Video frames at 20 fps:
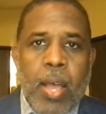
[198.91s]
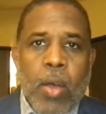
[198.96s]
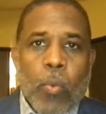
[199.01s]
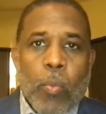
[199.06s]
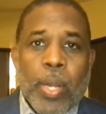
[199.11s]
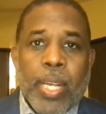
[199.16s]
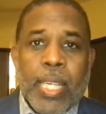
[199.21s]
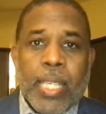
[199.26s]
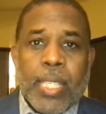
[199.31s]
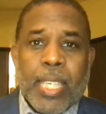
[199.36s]

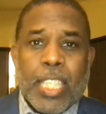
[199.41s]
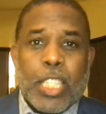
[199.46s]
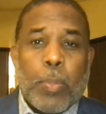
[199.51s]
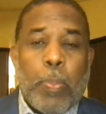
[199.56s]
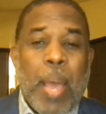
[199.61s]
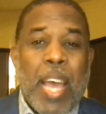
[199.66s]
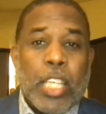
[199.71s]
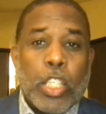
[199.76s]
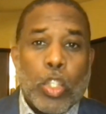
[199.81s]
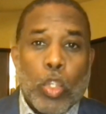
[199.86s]
We need to
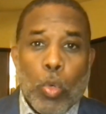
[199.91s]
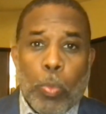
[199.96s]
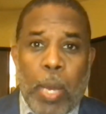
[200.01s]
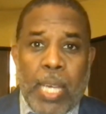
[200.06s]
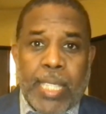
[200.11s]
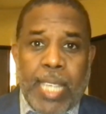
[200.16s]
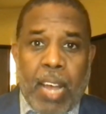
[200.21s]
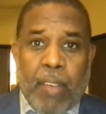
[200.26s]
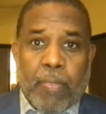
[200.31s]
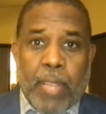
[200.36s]
expand
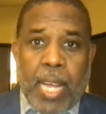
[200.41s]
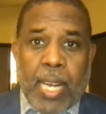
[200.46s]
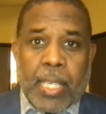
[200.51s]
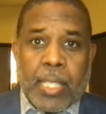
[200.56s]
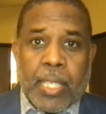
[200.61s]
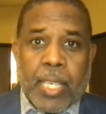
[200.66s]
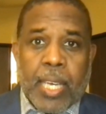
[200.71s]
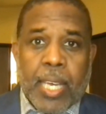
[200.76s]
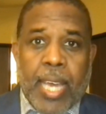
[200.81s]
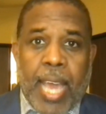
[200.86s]
school-based
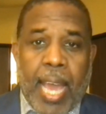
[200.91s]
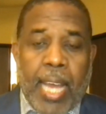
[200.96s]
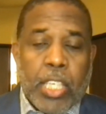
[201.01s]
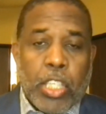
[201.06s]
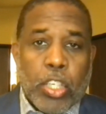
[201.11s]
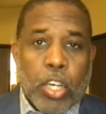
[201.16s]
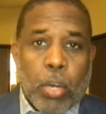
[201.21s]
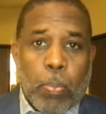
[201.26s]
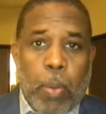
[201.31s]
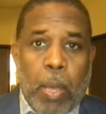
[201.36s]
athletics and engage
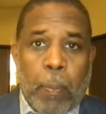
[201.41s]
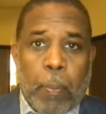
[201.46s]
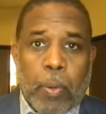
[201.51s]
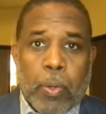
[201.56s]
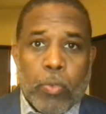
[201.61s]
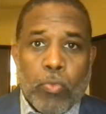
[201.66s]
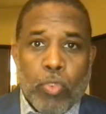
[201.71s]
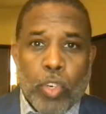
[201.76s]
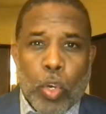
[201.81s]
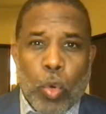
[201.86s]
young people
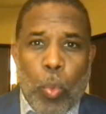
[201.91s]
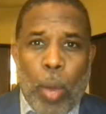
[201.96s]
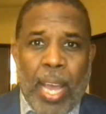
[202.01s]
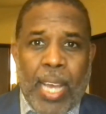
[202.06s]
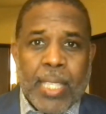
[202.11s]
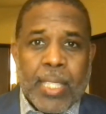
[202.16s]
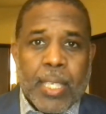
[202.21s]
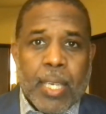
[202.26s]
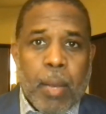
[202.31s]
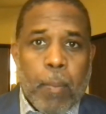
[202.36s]
in real
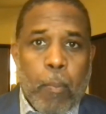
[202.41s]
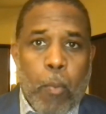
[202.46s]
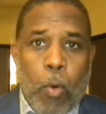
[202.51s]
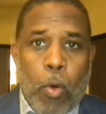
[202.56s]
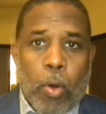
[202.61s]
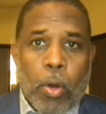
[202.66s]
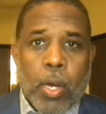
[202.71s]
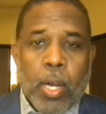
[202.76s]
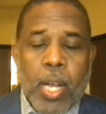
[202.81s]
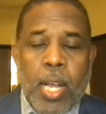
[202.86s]
ways and get
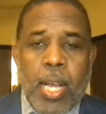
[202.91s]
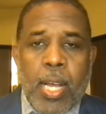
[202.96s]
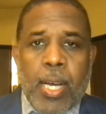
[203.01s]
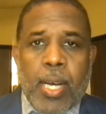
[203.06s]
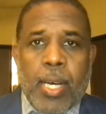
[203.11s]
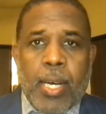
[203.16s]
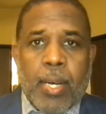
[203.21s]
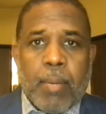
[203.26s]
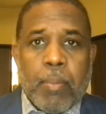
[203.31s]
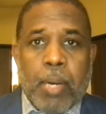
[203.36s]
more
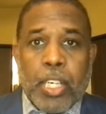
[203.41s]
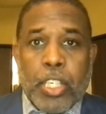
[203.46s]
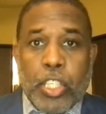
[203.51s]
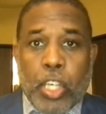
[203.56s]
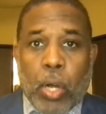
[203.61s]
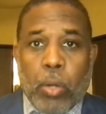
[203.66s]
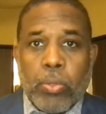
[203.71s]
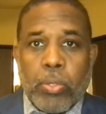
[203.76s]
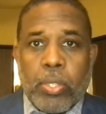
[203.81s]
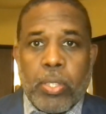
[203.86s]

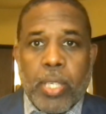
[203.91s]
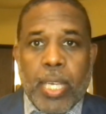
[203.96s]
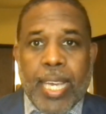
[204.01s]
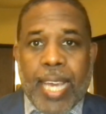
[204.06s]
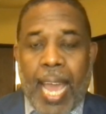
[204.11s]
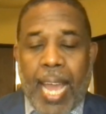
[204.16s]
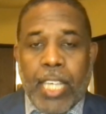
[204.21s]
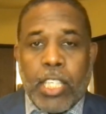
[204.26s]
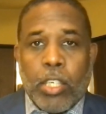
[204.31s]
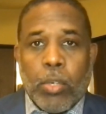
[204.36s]
adults
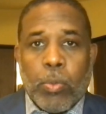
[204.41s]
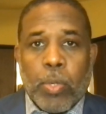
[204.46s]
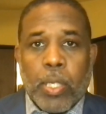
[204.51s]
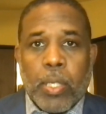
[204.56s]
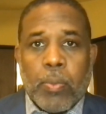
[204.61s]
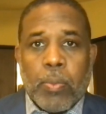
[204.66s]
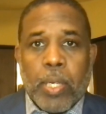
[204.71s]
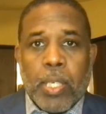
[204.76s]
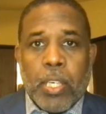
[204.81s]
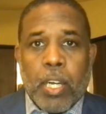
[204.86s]
engaging with
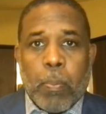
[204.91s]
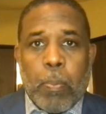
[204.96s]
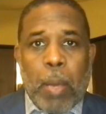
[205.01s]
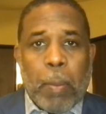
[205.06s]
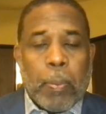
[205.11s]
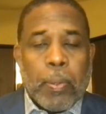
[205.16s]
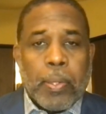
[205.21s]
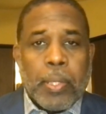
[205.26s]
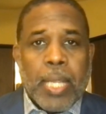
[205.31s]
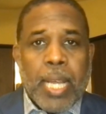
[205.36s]
young
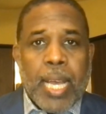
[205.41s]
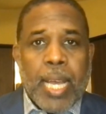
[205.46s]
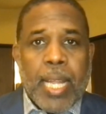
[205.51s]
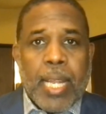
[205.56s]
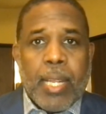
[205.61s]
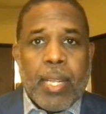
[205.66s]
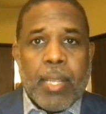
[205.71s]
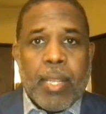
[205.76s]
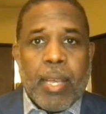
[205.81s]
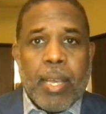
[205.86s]
people
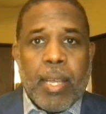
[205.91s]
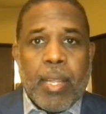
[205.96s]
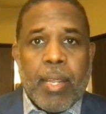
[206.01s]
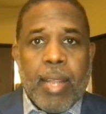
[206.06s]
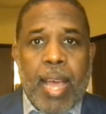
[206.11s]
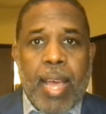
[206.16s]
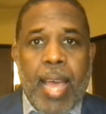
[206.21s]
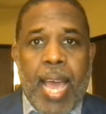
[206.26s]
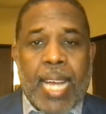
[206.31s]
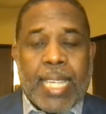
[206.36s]
in
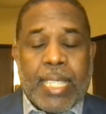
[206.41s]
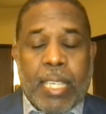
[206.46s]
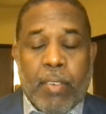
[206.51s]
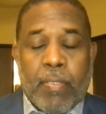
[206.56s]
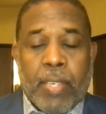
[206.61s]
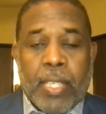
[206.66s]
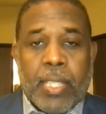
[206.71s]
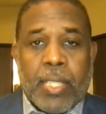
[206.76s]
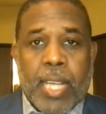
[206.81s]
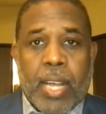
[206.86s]

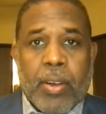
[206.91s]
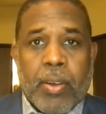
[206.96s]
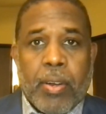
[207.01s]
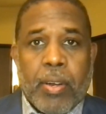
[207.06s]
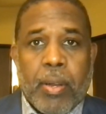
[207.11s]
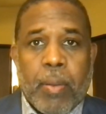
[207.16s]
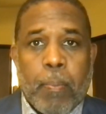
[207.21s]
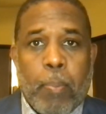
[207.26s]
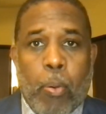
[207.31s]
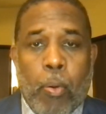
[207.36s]
activities that
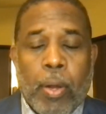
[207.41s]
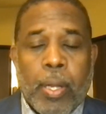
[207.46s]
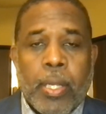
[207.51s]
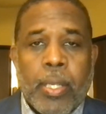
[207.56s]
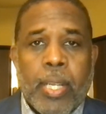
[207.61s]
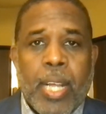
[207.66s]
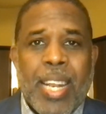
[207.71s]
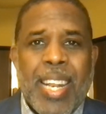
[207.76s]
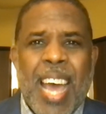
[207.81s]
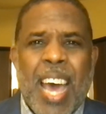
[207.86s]
are
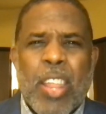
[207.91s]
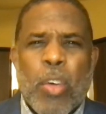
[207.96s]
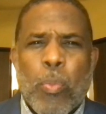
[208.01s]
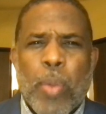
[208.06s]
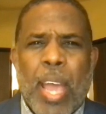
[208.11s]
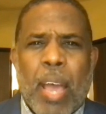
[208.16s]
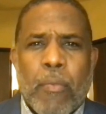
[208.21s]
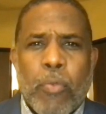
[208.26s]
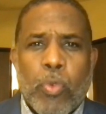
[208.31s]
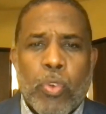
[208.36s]
important. And now that we
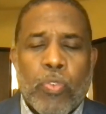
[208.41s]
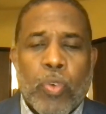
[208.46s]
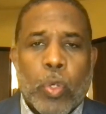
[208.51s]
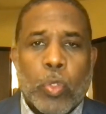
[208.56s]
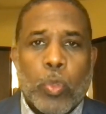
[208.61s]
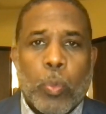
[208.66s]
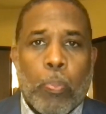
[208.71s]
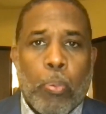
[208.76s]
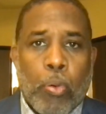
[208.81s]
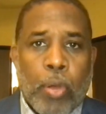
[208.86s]
have
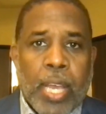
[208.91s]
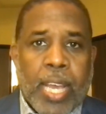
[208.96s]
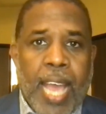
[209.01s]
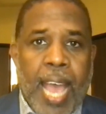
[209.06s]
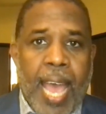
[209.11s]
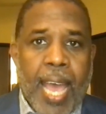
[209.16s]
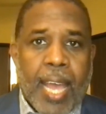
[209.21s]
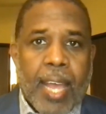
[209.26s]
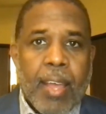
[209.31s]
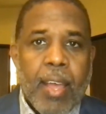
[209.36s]
universal
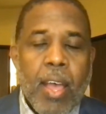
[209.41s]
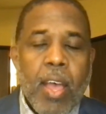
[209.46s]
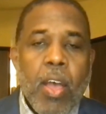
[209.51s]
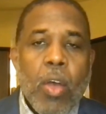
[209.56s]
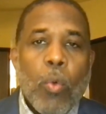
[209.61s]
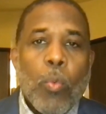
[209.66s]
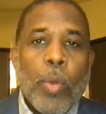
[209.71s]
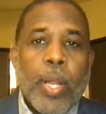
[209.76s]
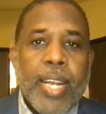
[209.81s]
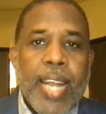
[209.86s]
pre-K,
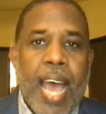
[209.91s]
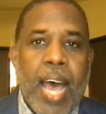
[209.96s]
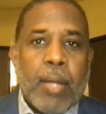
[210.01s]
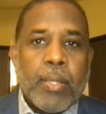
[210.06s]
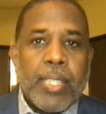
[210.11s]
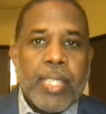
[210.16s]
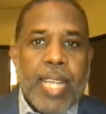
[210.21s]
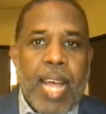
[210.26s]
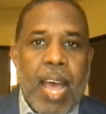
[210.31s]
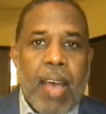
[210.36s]
we now
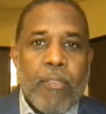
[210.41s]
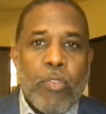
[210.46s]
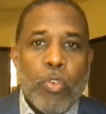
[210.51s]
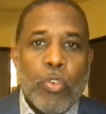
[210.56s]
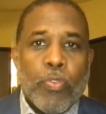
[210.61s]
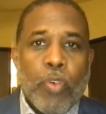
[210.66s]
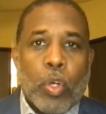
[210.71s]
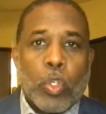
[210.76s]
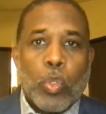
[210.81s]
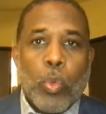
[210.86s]
need to have
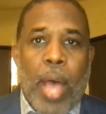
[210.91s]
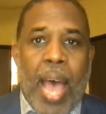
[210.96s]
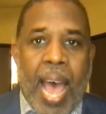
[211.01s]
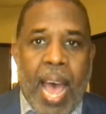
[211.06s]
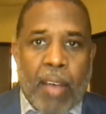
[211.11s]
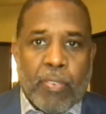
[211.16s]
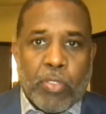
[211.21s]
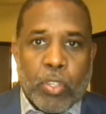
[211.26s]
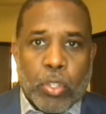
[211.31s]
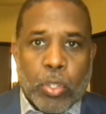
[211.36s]
universal
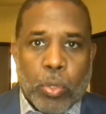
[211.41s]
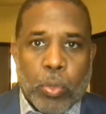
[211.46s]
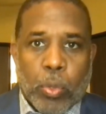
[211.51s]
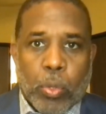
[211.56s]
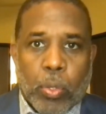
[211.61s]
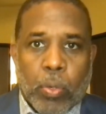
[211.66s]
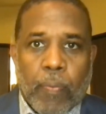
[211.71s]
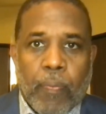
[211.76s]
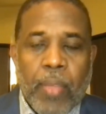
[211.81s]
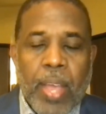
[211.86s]
after
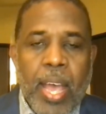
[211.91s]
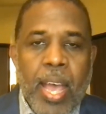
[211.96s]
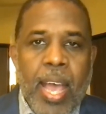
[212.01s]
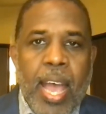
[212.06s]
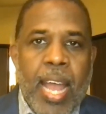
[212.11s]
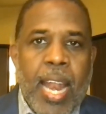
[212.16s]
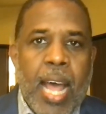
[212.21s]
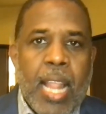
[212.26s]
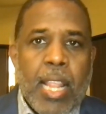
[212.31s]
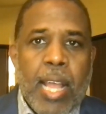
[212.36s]
school.
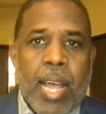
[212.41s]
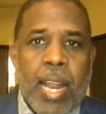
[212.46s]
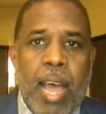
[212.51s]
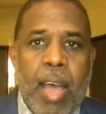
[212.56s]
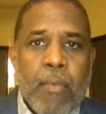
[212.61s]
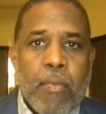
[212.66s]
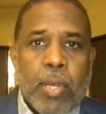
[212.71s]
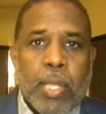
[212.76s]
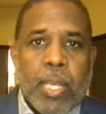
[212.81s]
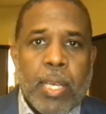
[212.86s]
And I
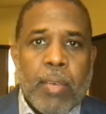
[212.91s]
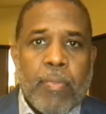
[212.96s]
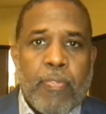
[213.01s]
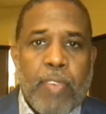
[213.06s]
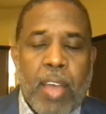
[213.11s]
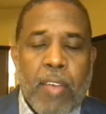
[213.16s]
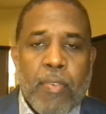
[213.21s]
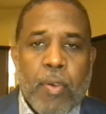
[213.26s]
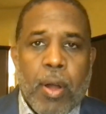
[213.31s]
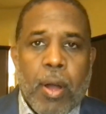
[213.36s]
really
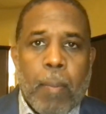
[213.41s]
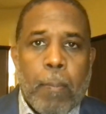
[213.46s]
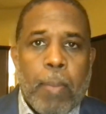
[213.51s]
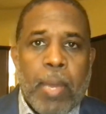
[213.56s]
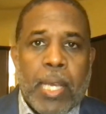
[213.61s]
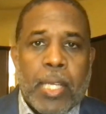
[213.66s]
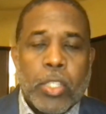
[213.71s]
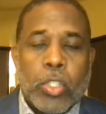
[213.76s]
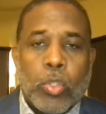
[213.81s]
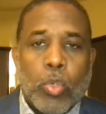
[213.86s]
favor our
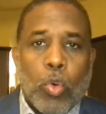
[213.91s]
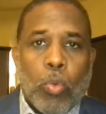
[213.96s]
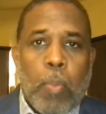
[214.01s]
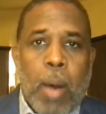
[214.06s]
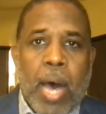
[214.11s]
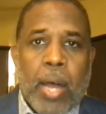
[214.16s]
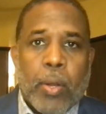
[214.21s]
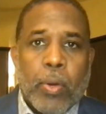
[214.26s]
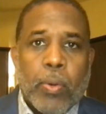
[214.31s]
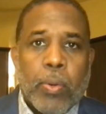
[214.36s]
Beacon School
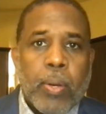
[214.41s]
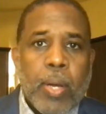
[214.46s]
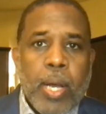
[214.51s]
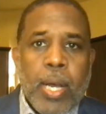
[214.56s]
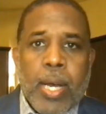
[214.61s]
model